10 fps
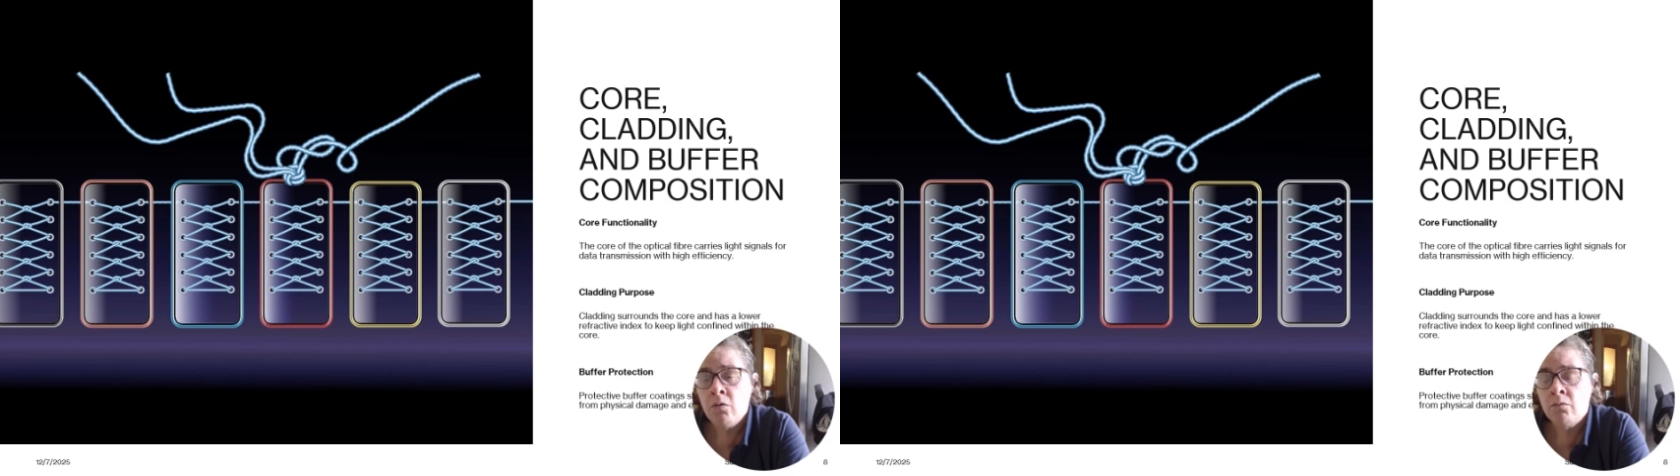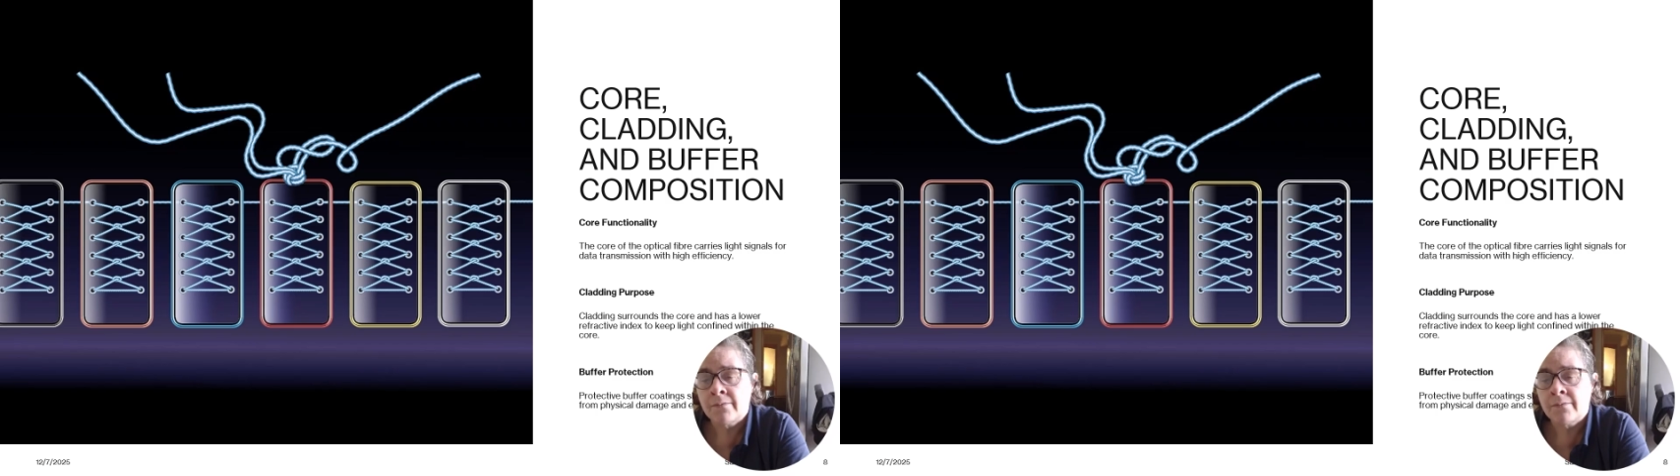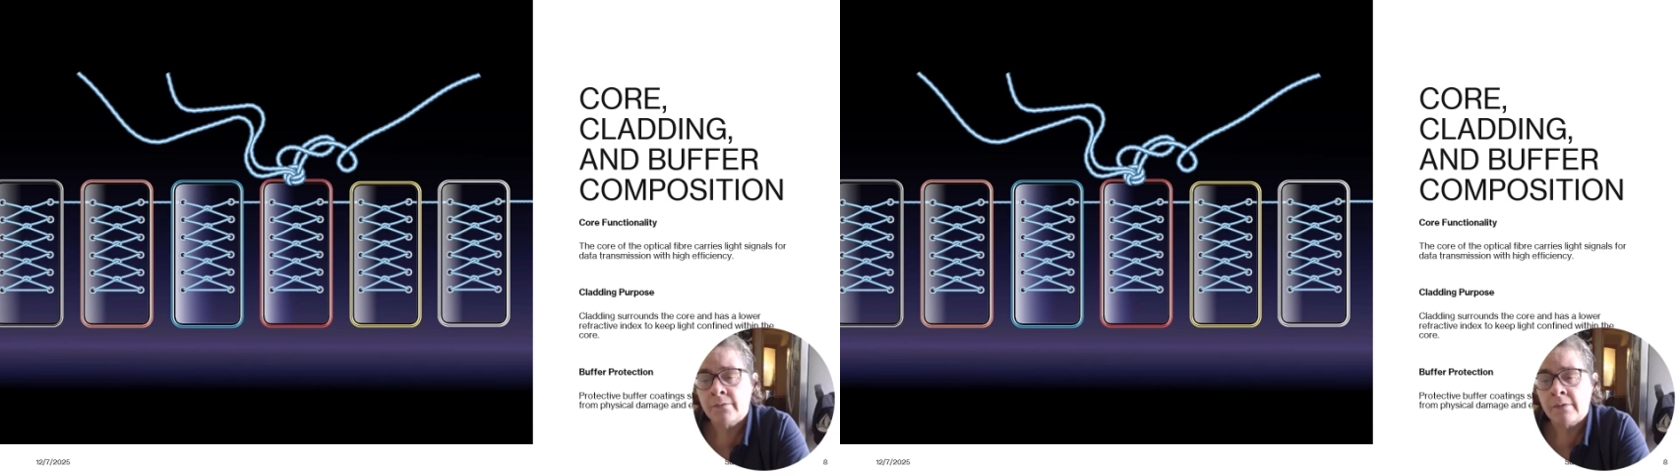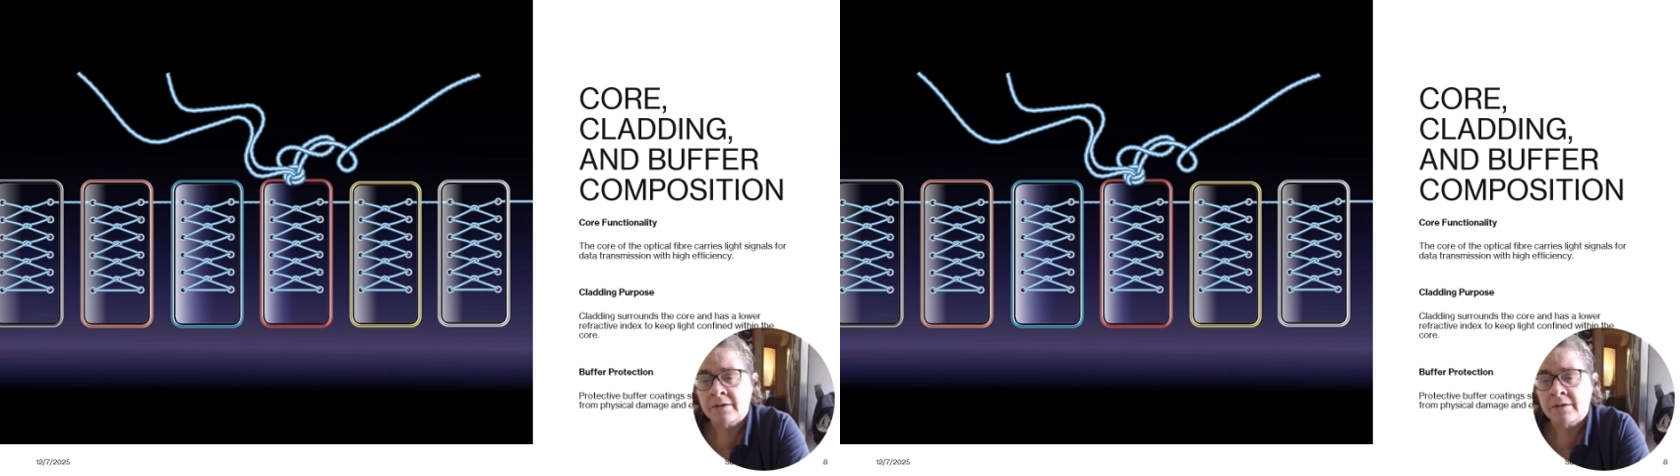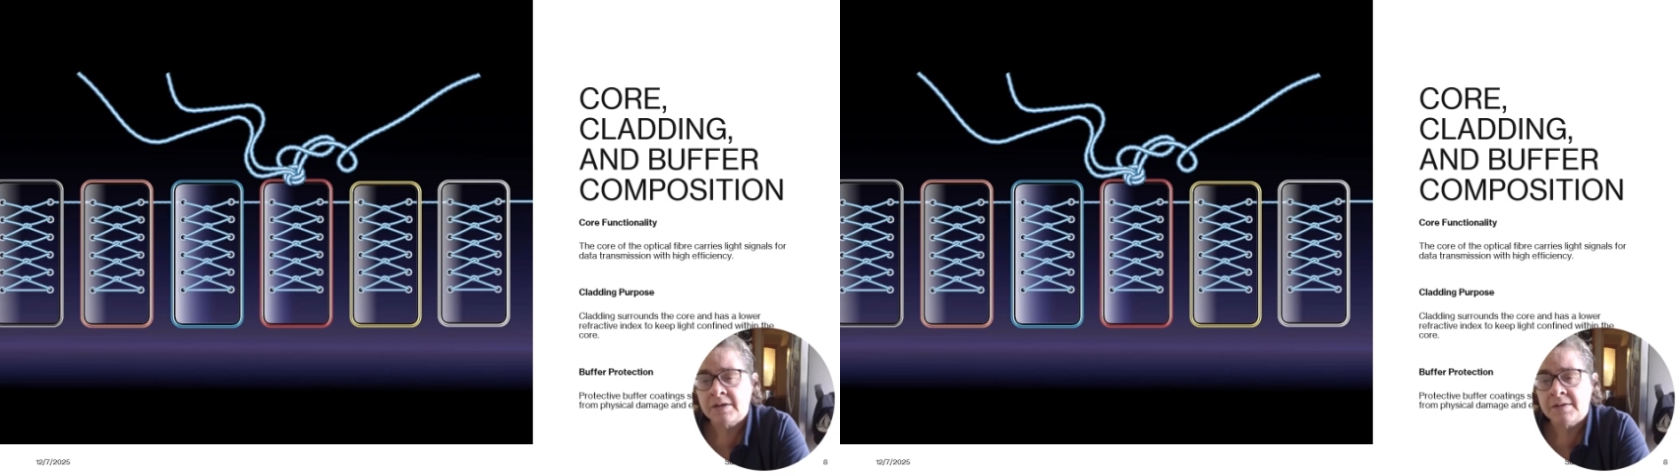
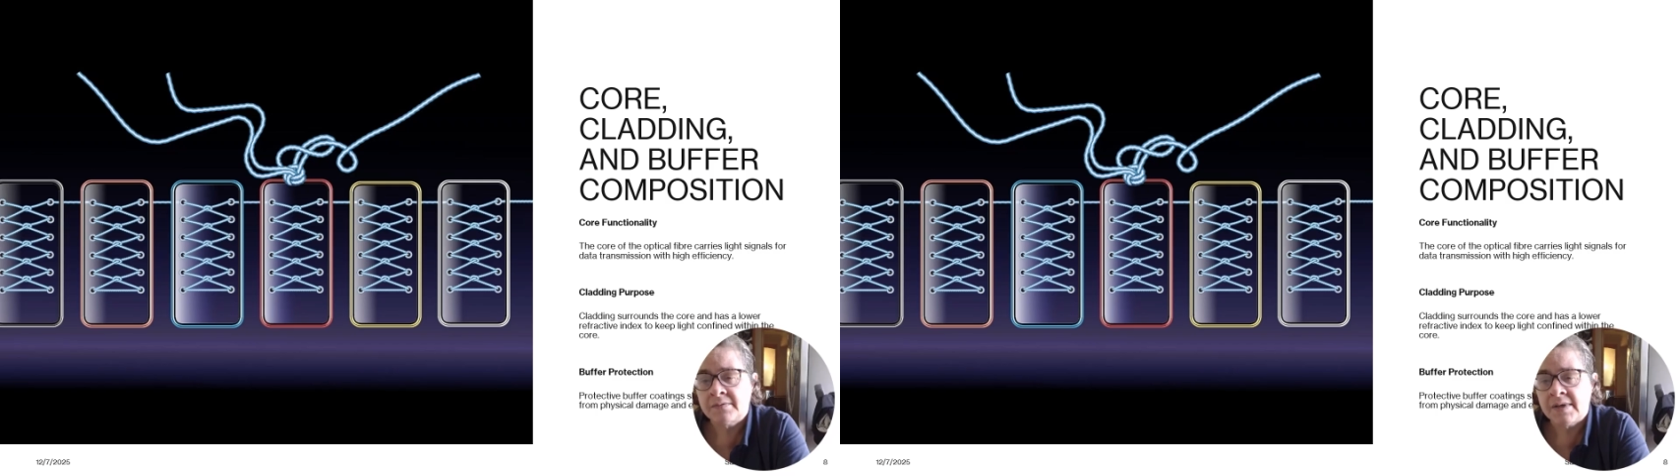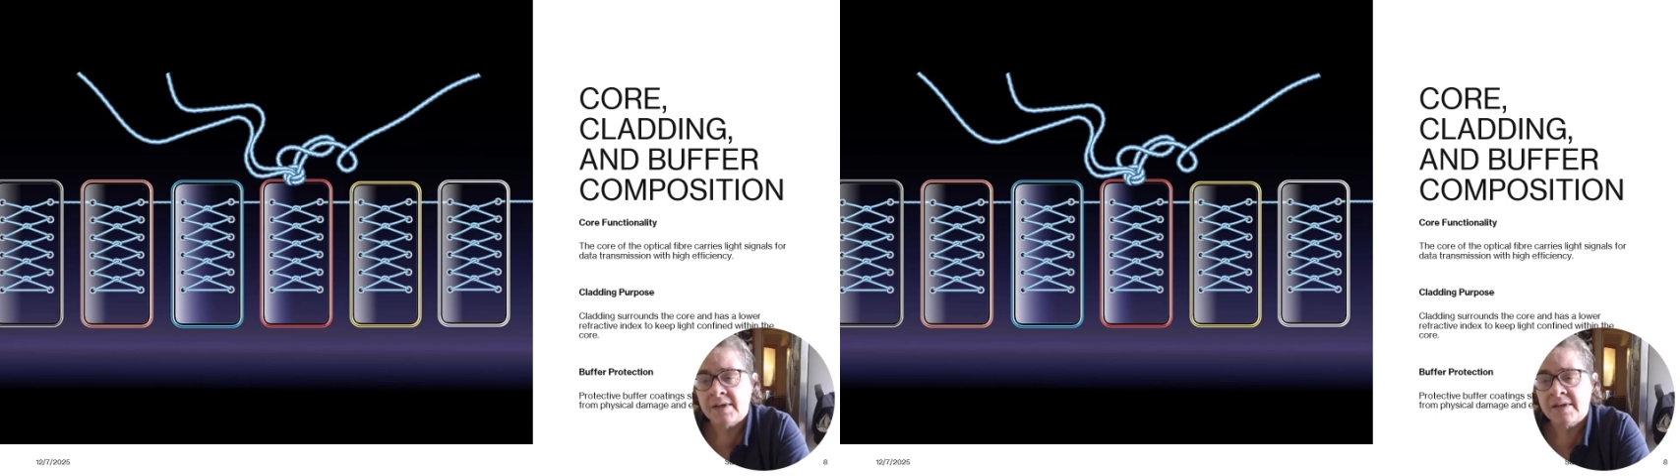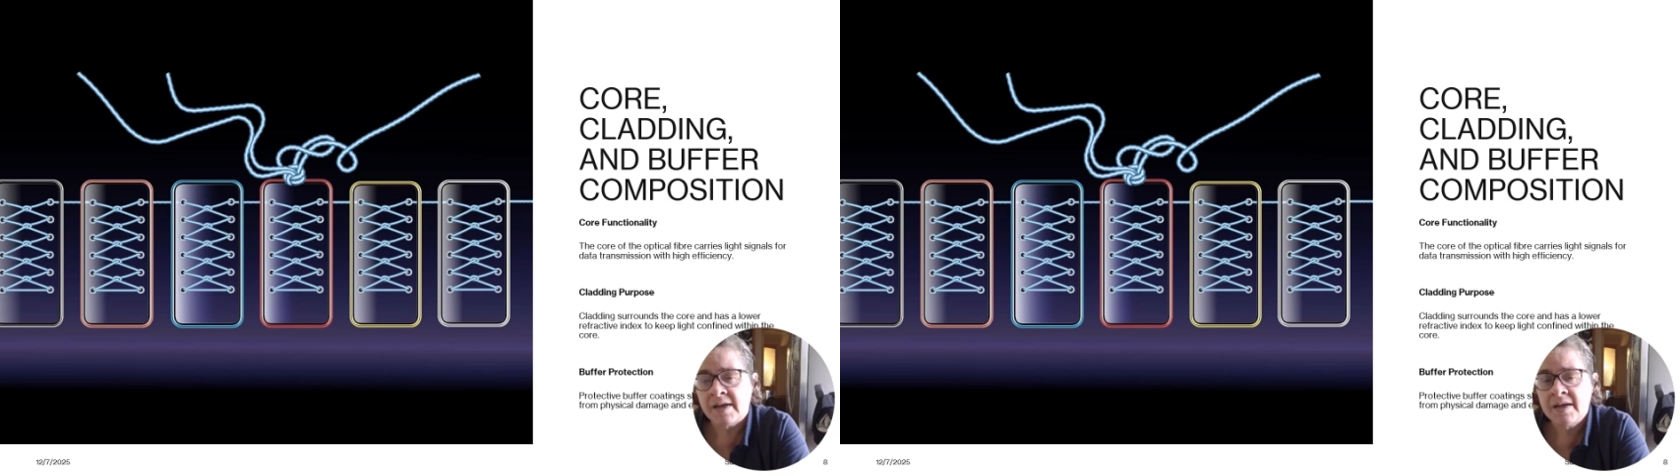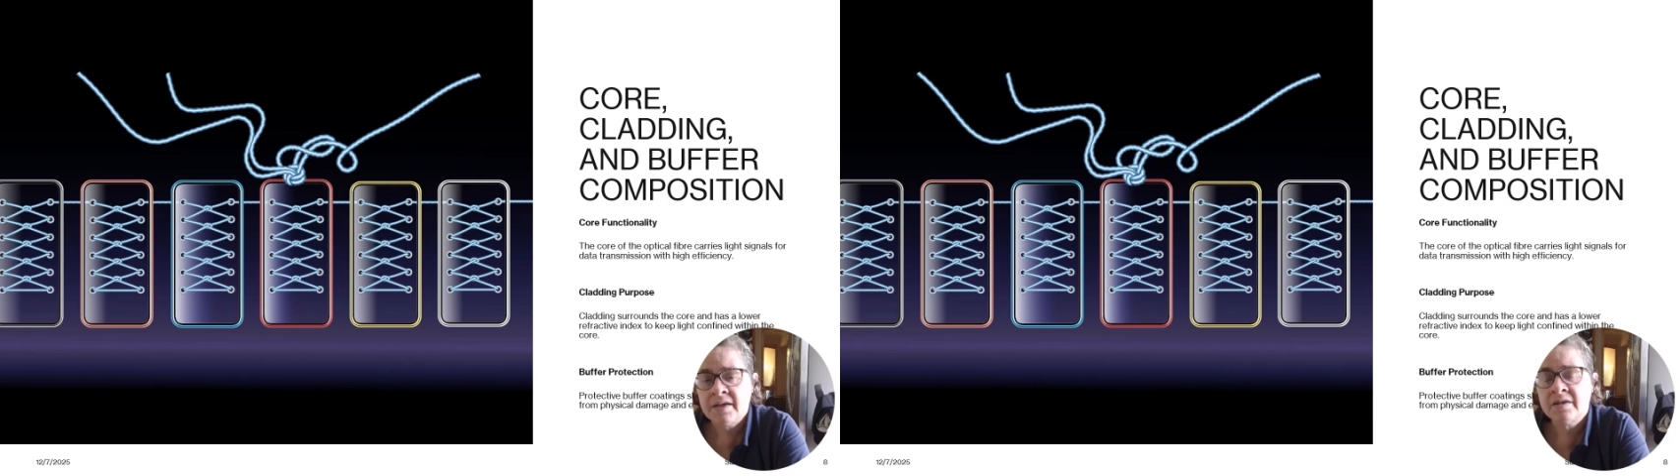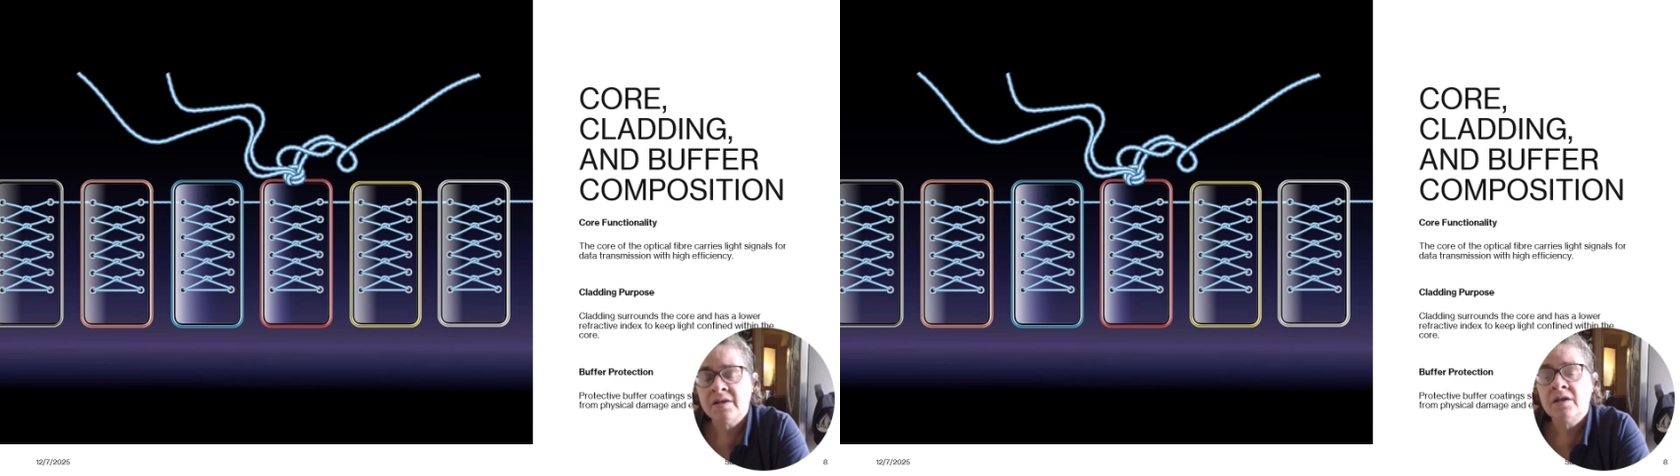refractive index